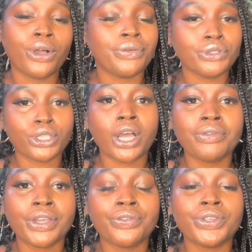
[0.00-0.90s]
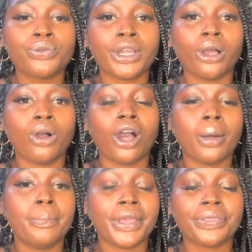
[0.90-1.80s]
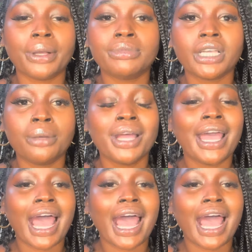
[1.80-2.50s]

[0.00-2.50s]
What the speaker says: If you still haven't given this video a big thumbs up,